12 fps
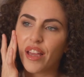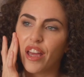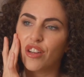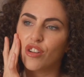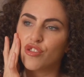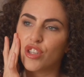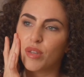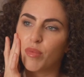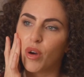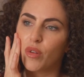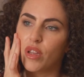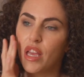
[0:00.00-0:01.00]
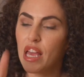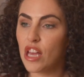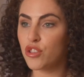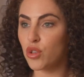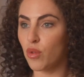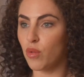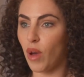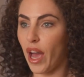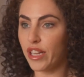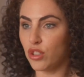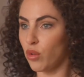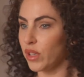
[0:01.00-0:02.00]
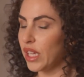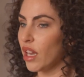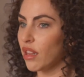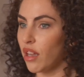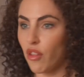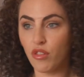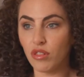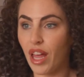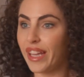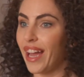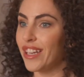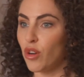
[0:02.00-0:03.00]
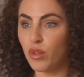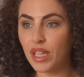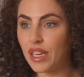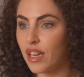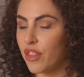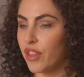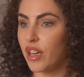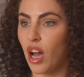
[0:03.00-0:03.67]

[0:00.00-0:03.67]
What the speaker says: on her cheekbone. And so I don't need another light, I don't need anything